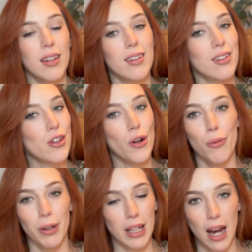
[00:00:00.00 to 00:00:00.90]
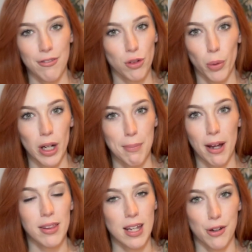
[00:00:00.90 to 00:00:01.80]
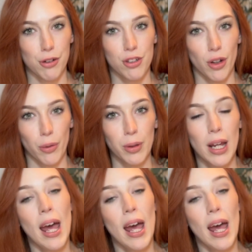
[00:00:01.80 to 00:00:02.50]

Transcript: you don't really have to worry about the undertone.